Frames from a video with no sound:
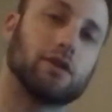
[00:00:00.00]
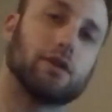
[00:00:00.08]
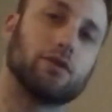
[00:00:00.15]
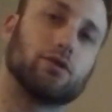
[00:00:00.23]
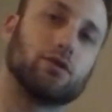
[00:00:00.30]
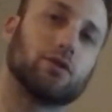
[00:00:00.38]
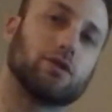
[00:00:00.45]

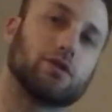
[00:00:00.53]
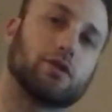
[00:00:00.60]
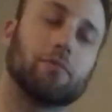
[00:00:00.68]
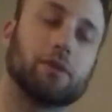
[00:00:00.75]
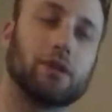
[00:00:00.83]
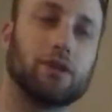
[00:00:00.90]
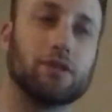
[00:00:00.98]
it's just
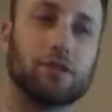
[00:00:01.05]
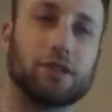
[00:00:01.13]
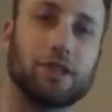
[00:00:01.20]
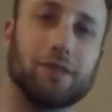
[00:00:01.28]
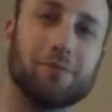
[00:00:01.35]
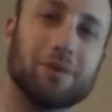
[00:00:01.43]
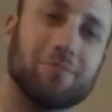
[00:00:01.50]
something good to
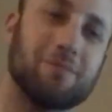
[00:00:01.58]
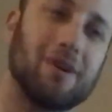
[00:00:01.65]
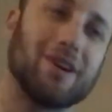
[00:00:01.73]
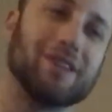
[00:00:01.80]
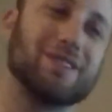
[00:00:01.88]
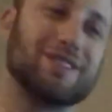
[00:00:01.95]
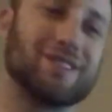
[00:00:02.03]
keep in
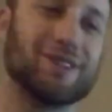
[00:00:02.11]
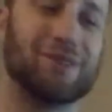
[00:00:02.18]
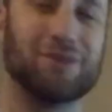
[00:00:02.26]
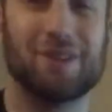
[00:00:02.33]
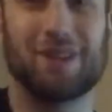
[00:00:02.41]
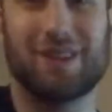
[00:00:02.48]
mind. So,